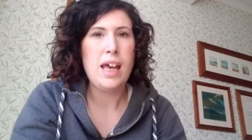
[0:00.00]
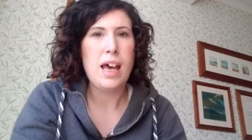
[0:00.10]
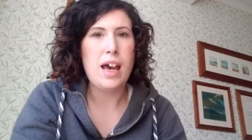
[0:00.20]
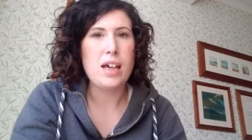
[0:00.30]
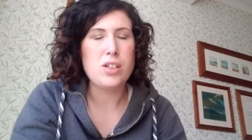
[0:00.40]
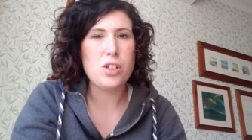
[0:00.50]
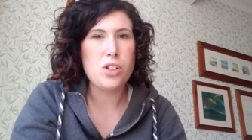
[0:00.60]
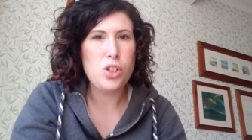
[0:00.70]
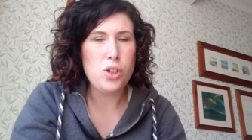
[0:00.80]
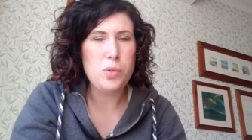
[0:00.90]
and
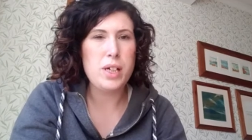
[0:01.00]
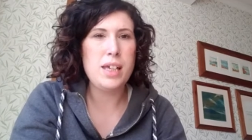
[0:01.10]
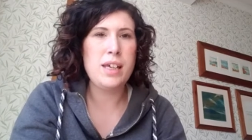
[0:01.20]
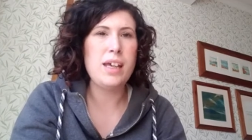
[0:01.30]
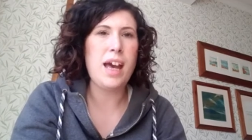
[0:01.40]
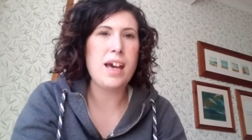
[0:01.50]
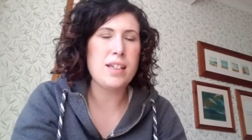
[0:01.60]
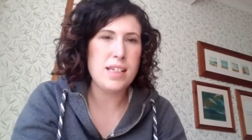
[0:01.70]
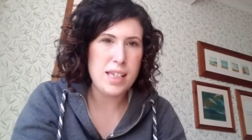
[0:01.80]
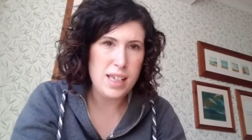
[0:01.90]
chewing
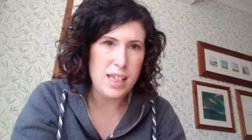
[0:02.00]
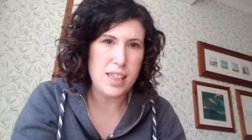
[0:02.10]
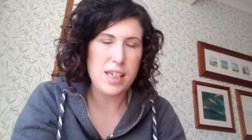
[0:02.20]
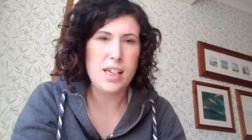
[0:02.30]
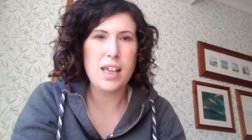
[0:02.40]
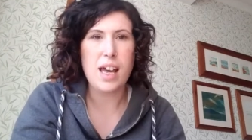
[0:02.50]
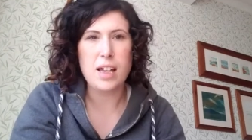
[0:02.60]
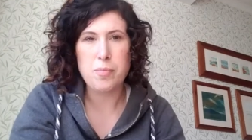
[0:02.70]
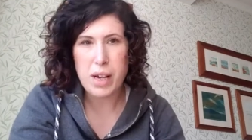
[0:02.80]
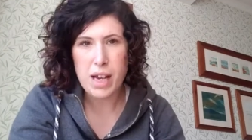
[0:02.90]
and teething
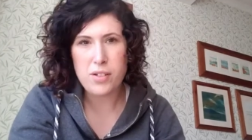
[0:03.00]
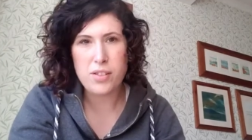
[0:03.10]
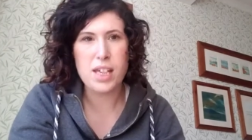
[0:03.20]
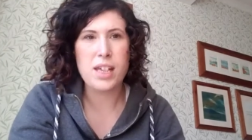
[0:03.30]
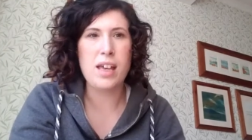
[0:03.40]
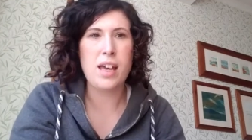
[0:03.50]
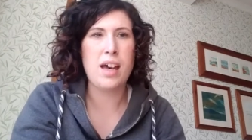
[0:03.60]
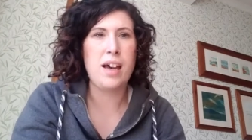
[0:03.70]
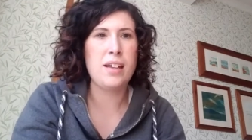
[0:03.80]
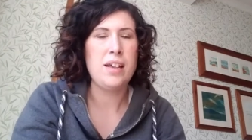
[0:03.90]
and mouthing
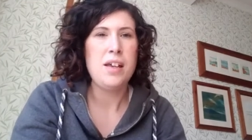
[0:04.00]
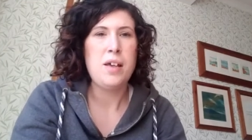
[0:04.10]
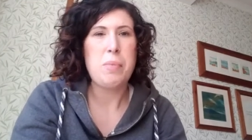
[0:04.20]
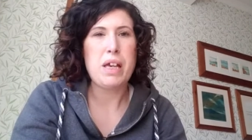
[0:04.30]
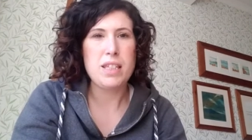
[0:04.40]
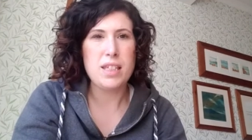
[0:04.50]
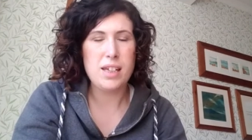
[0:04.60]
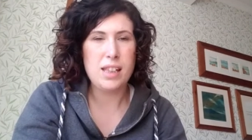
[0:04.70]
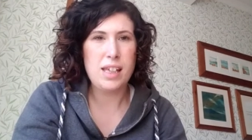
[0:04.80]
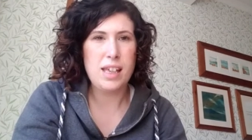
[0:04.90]
and
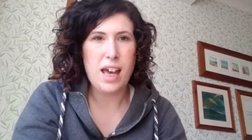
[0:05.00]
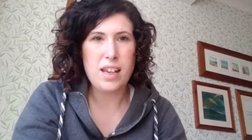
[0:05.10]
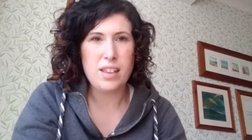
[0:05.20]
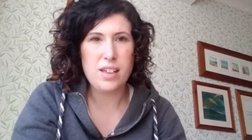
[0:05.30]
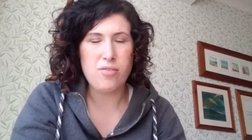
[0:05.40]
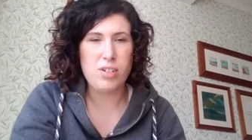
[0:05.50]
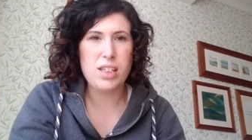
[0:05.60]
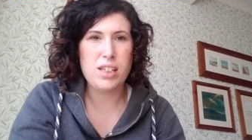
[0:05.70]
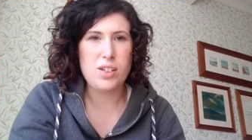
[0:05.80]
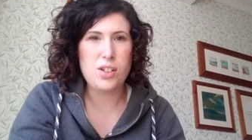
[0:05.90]
basically anything
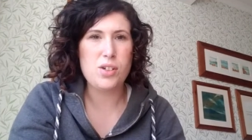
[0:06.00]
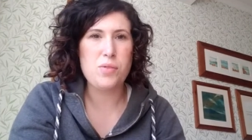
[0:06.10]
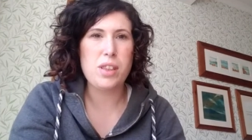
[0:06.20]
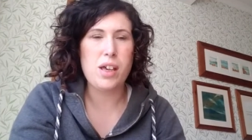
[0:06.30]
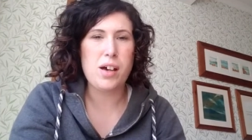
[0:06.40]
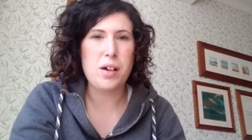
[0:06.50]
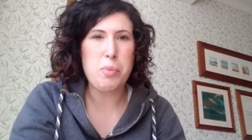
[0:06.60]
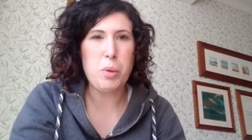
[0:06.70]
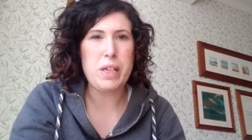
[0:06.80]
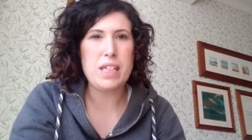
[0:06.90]
really to do with our
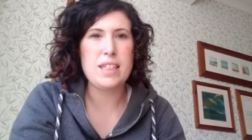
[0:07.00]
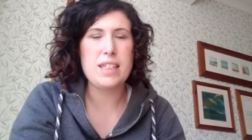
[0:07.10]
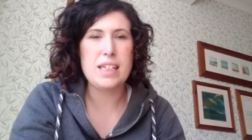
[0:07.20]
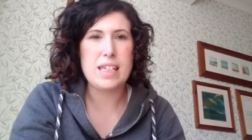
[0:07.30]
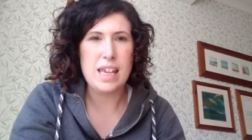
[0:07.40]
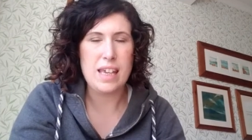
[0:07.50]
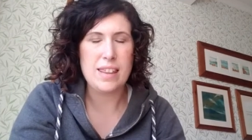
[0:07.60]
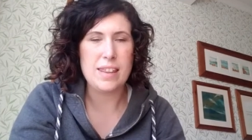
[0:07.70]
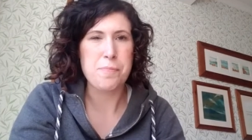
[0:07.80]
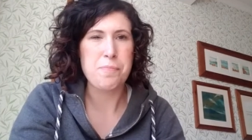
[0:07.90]
puppies'
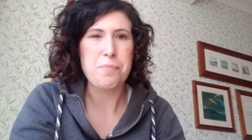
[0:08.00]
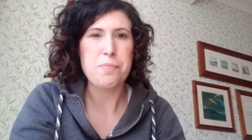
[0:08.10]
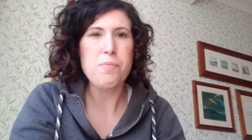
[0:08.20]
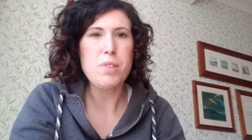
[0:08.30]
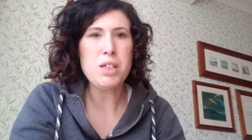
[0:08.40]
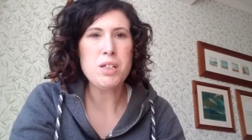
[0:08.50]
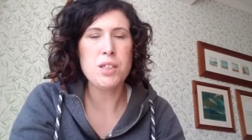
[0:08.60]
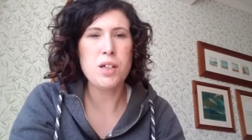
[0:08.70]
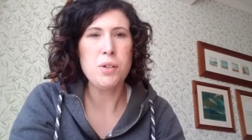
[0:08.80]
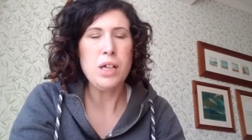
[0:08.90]
teeth.
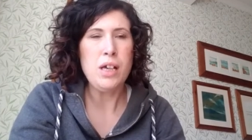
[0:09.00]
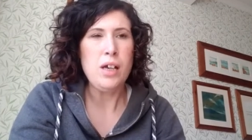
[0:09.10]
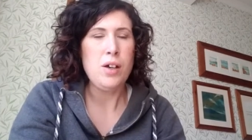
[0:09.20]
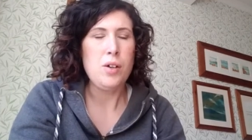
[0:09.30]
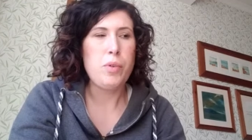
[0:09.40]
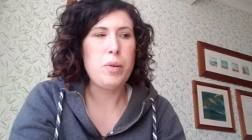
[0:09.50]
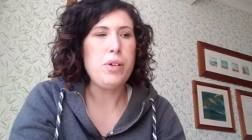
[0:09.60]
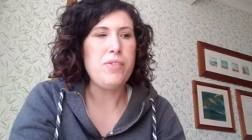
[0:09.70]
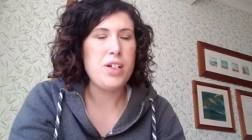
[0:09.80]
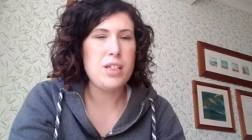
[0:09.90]
So when
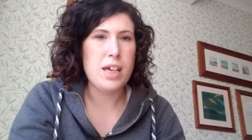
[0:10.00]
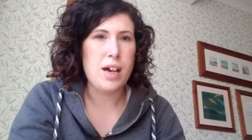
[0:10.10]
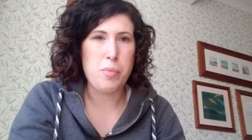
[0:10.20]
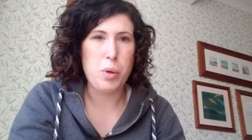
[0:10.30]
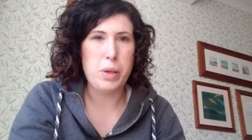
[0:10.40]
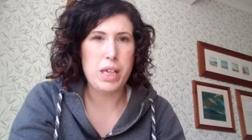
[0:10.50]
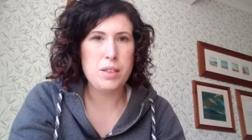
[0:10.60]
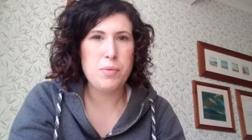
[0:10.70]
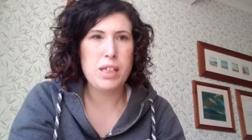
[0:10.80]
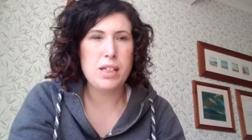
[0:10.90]
we first get our
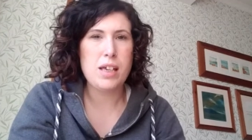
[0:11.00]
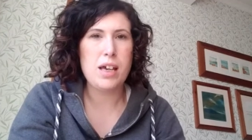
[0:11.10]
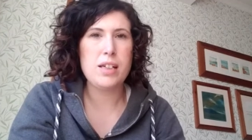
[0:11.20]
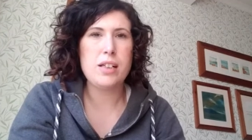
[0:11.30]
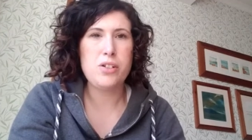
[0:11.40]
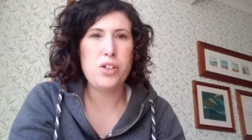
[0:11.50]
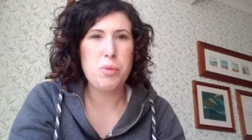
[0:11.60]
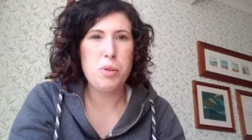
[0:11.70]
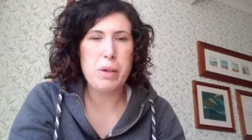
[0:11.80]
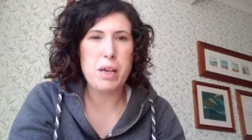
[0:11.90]
puppies, when they're tiny little
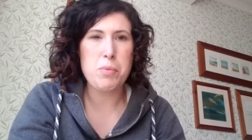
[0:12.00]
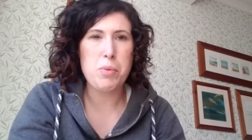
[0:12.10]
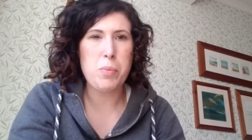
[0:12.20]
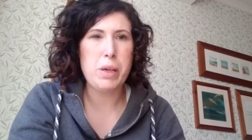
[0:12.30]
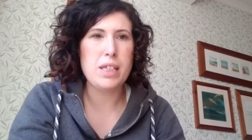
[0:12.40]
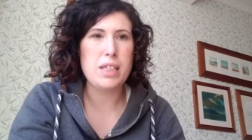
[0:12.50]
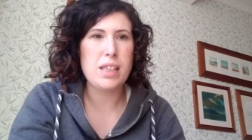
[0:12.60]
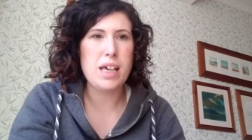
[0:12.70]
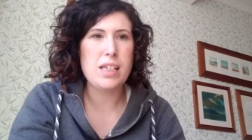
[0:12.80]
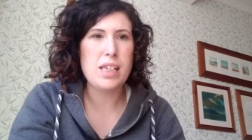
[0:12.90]
newborn baby puppies,
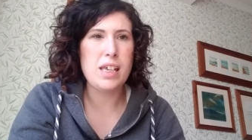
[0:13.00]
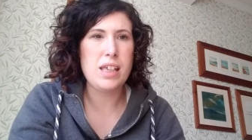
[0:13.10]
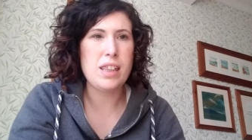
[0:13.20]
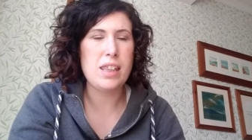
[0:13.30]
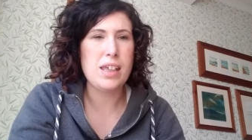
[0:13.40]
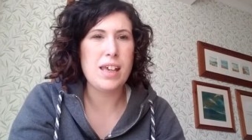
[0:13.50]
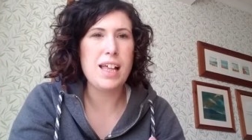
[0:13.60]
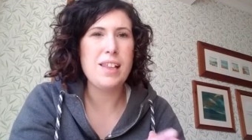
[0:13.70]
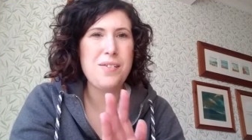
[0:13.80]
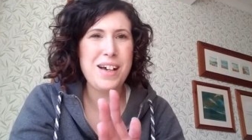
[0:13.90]
their teeth,
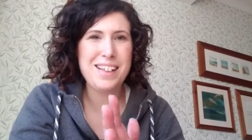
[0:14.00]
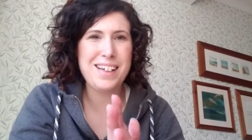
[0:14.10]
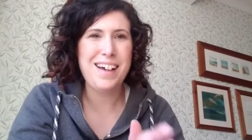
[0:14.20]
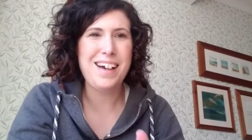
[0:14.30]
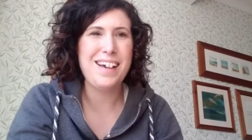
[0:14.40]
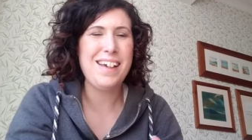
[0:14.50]
hello Helen, hi,